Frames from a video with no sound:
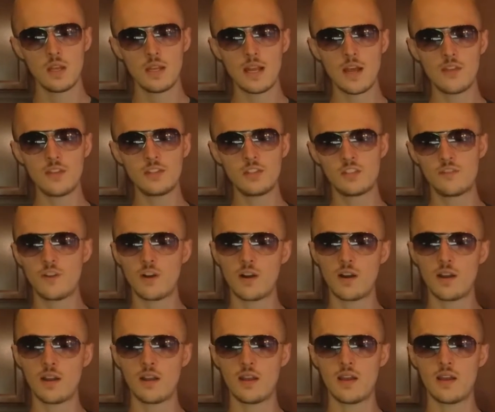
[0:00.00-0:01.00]
Now, this is
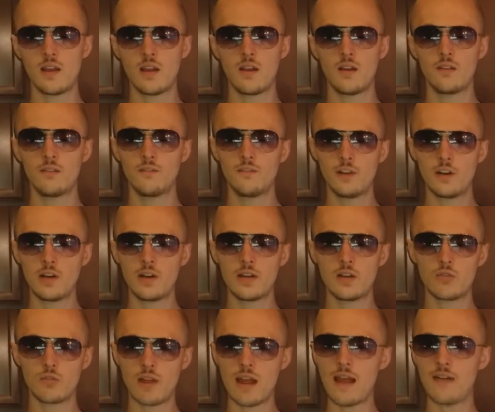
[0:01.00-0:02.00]
very, very
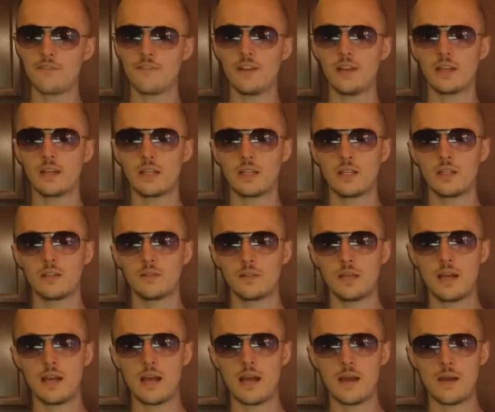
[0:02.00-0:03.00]
graphic.
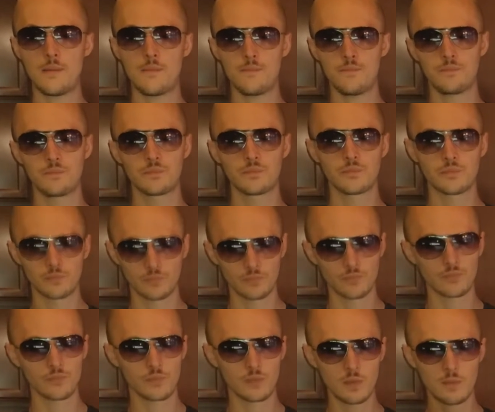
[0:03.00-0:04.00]
I'm
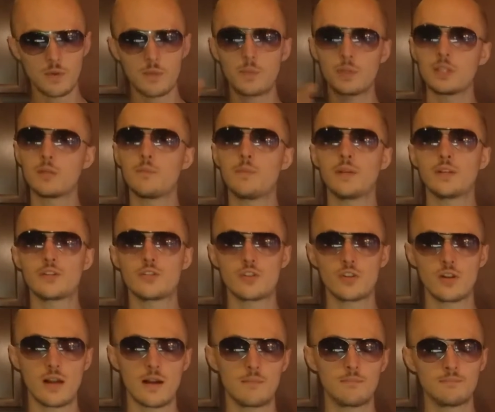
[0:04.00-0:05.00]
going to put the
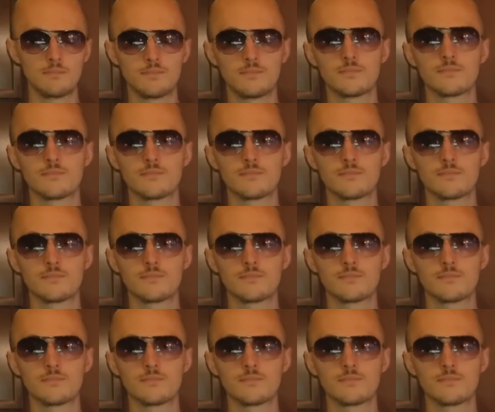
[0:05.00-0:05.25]
picture up.